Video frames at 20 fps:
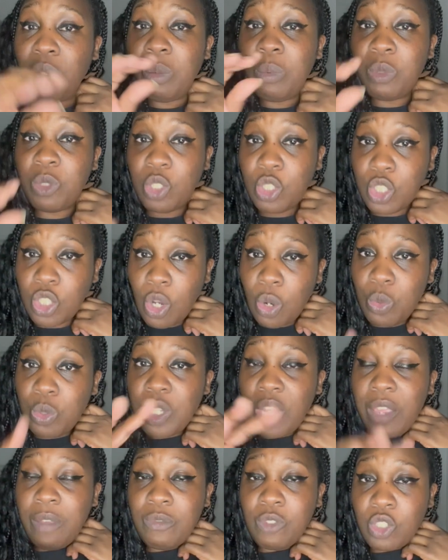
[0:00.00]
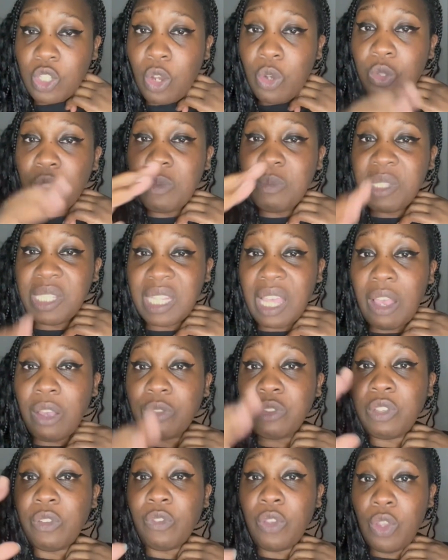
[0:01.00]
will show
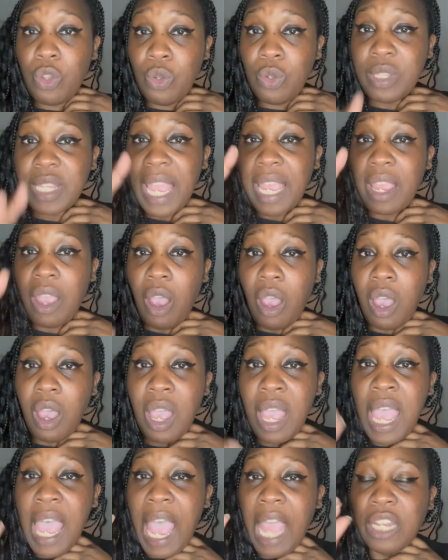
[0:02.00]
themselves of who they are,